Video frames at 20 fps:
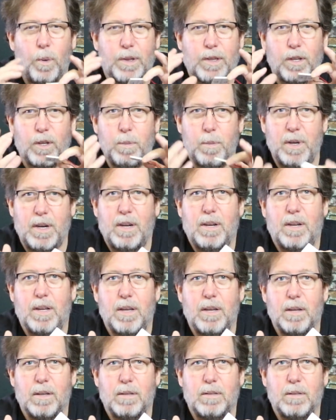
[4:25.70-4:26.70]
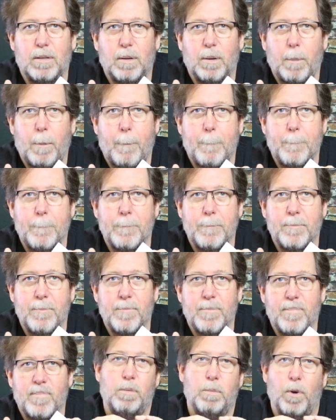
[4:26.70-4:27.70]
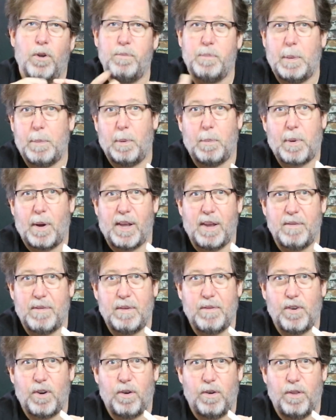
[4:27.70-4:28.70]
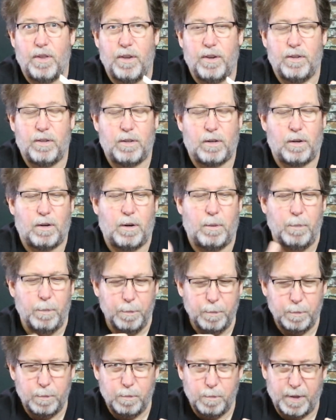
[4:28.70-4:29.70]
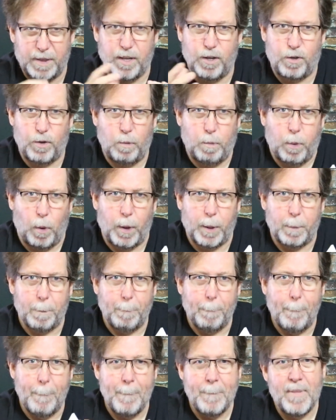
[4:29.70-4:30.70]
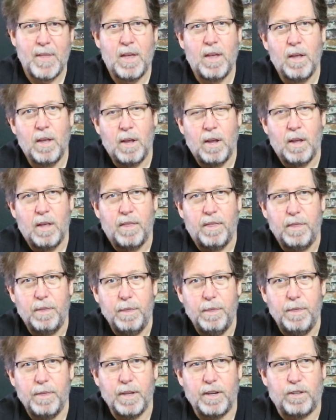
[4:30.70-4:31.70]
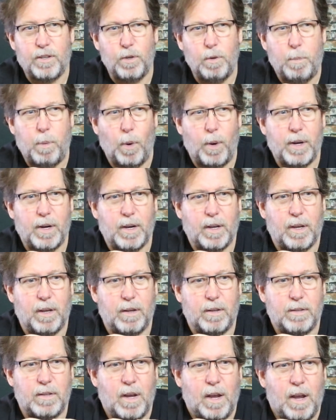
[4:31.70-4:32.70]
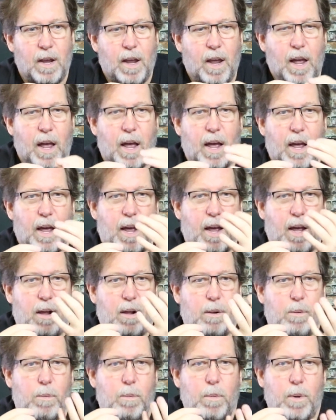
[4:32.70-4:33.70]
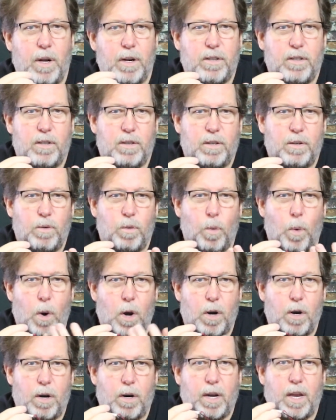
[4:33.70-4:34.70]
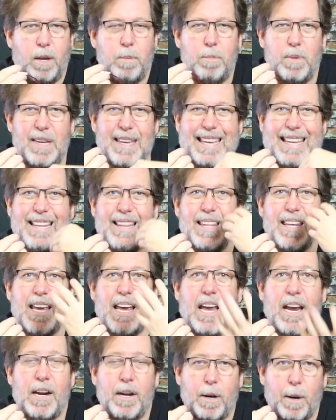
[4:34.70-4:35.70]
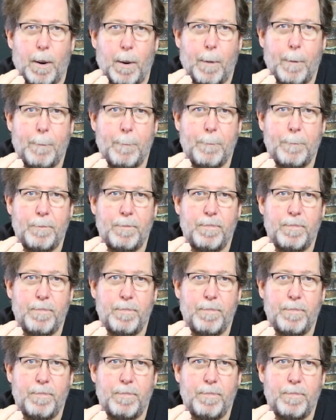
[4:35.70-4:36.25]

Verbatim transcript: what the humidity is. Most people probably haven't even heard of this term, but the dew point. The dew point is how much water can be in the air